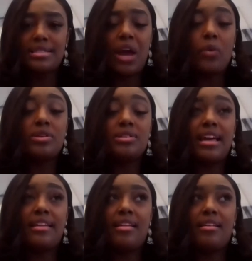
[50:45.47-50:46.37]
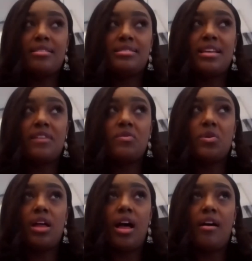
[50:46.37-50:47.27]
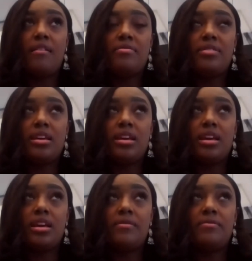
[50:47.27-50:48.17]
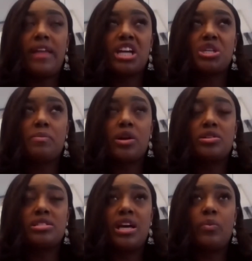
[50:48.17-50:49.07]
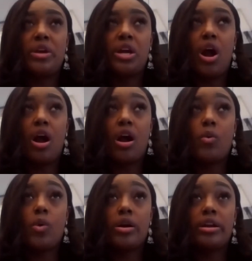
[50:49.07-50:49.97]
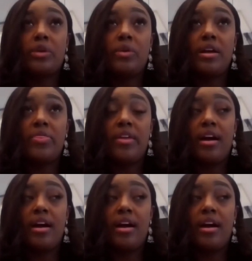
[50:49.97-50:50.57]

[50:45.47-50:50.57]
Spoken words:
I will say that several of the flagship partners that we are working with,